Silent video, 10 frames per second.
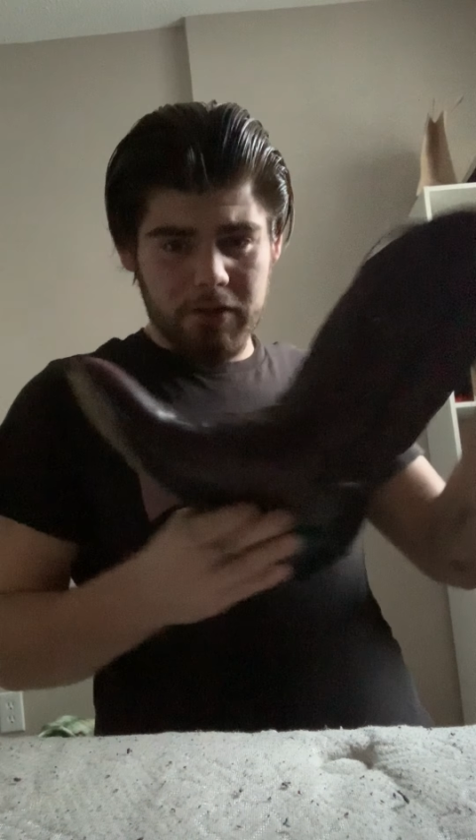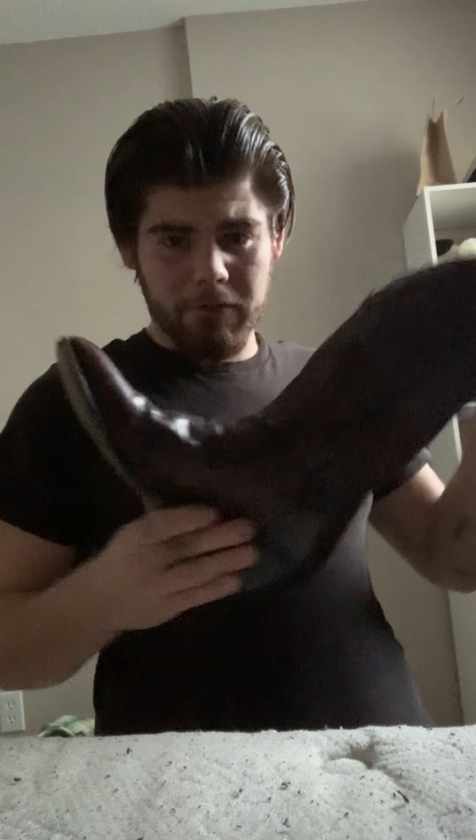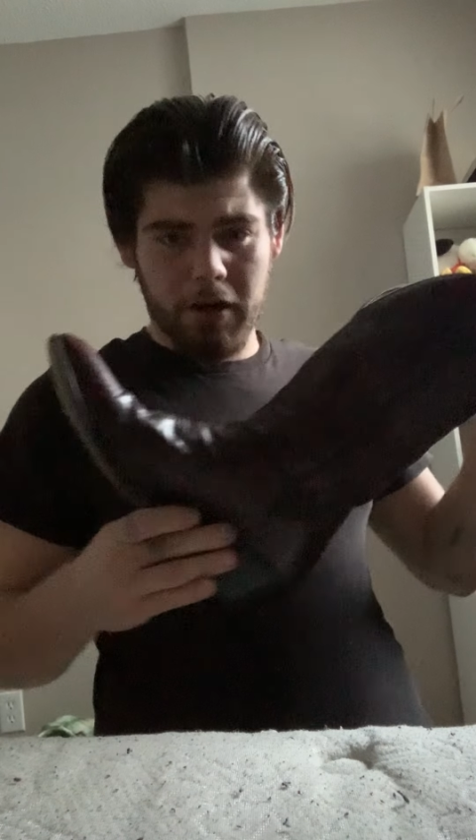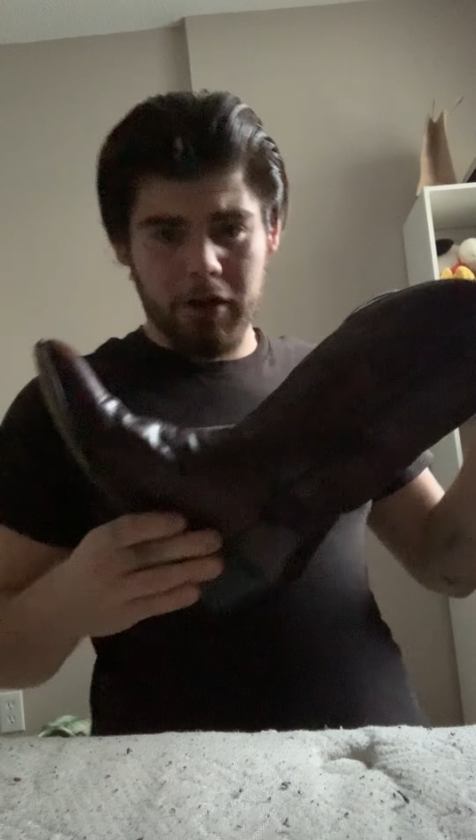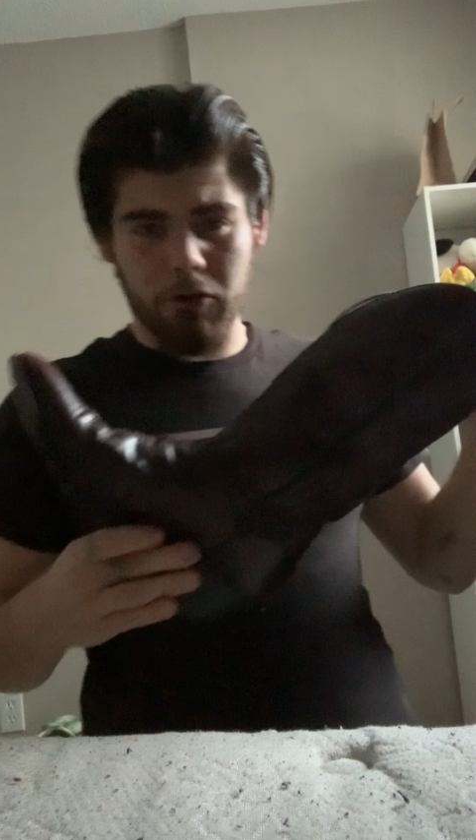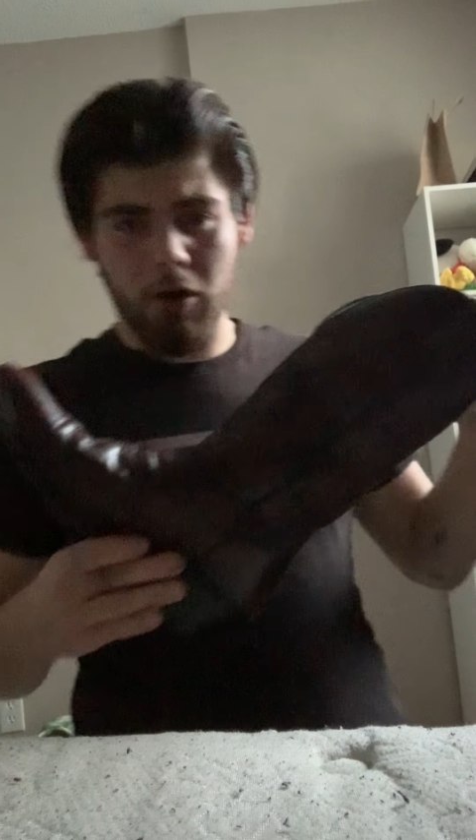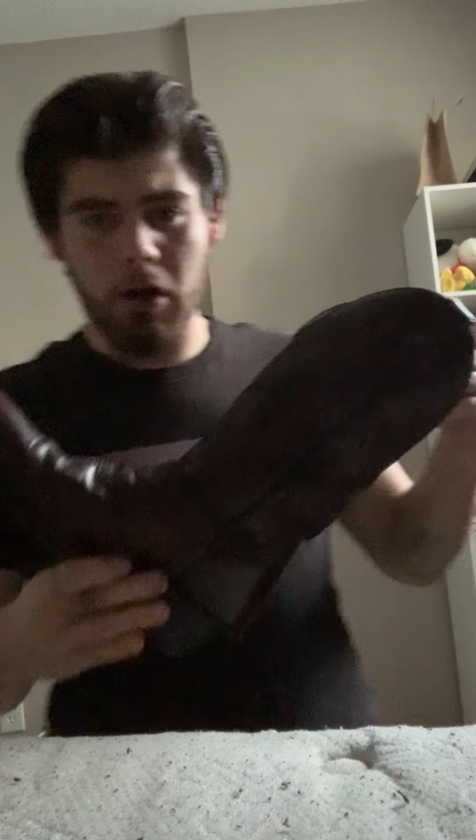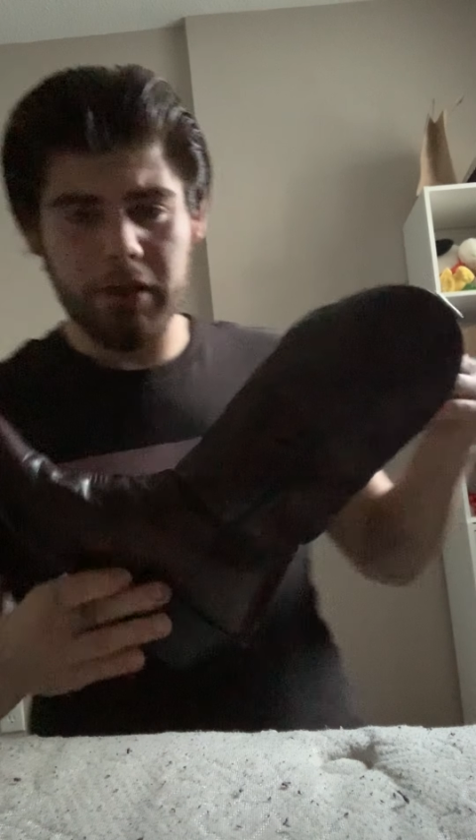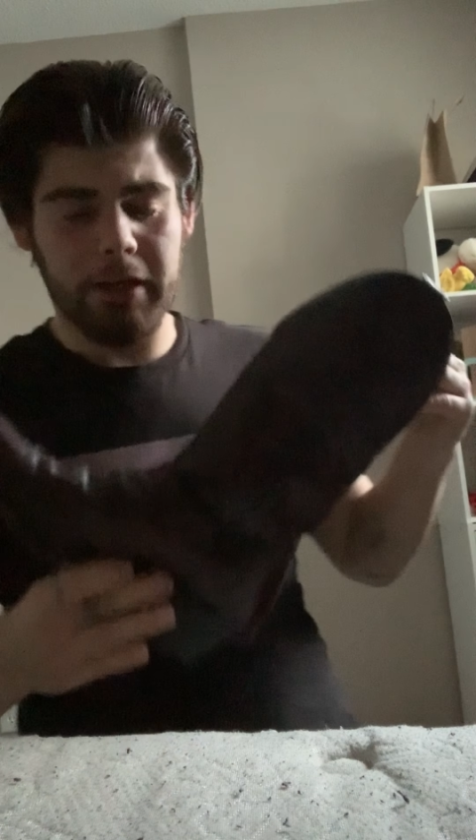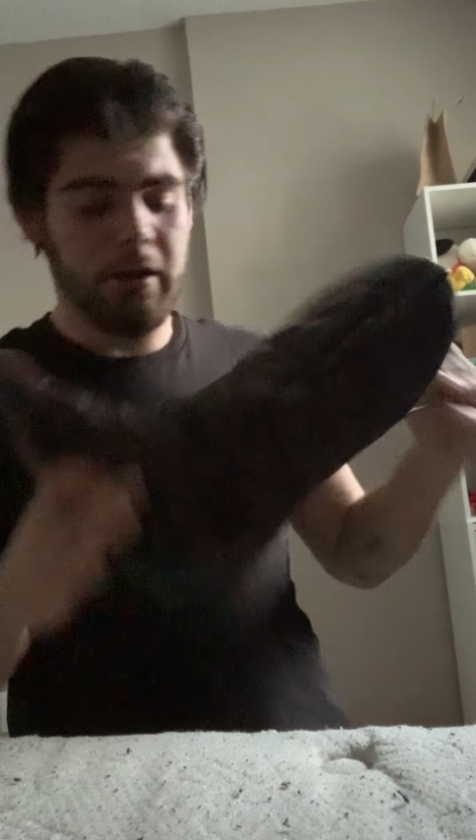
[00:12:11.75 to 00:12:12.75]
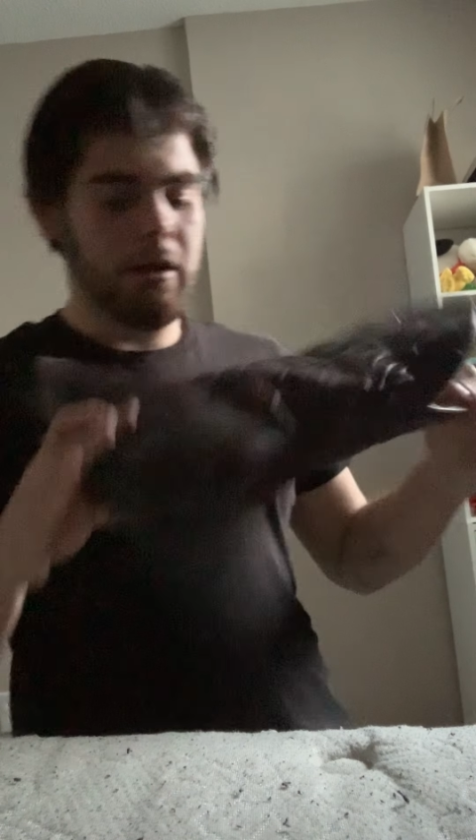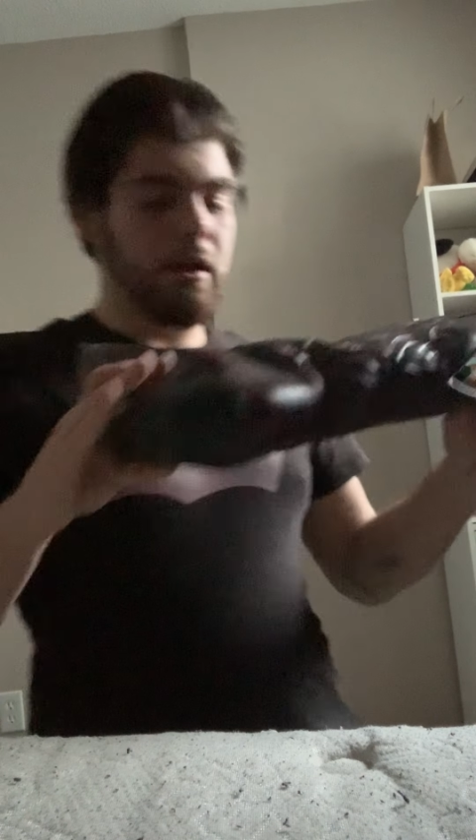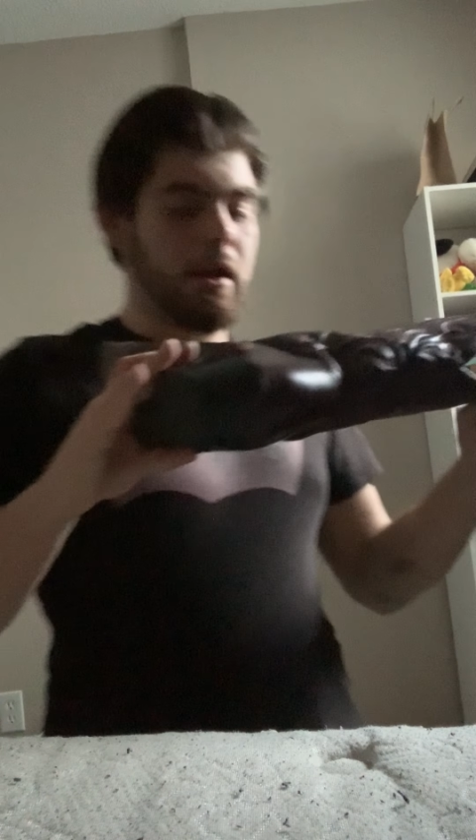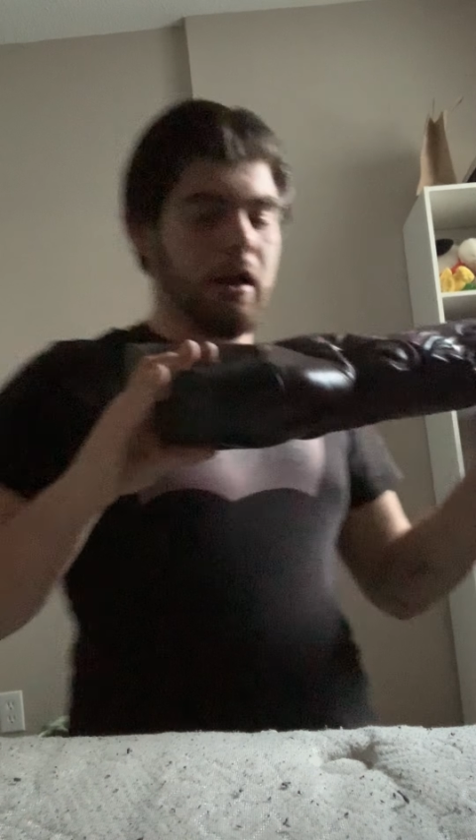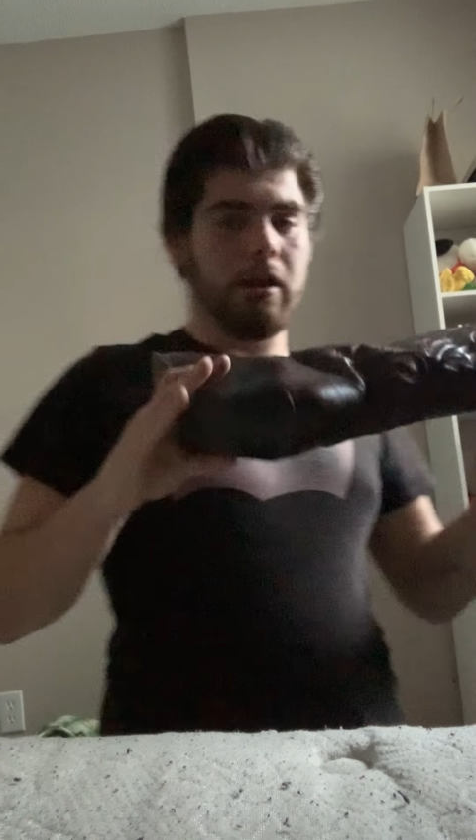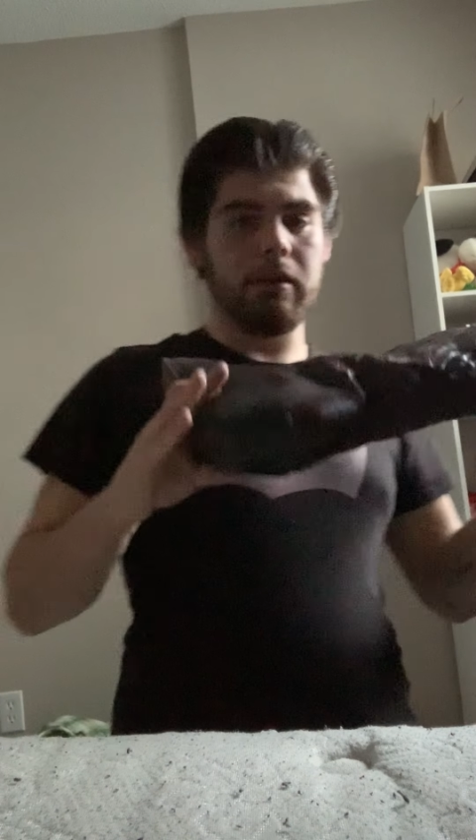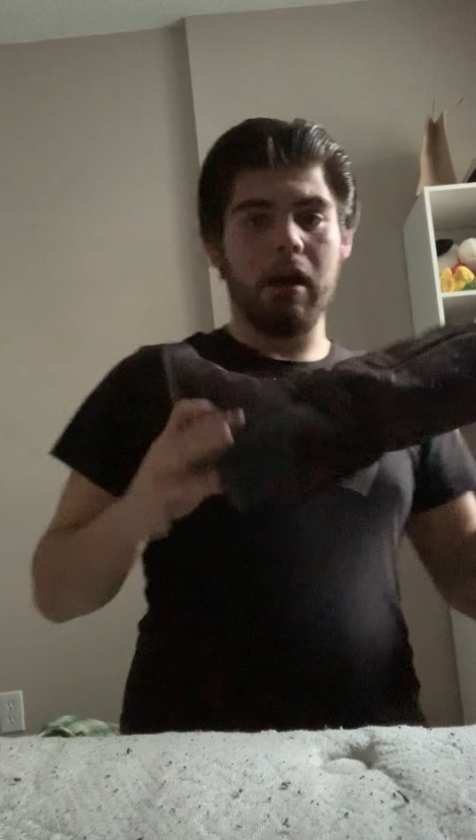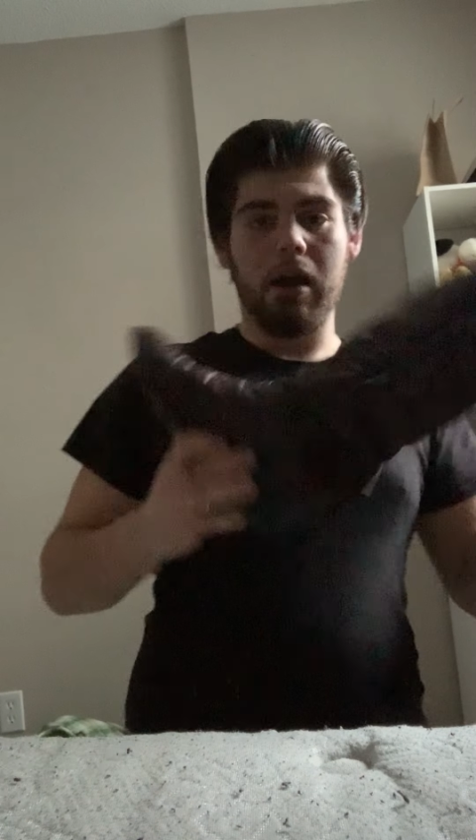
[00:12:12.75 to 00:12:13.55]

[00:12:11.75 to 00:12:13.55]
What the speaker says: very good quality, and I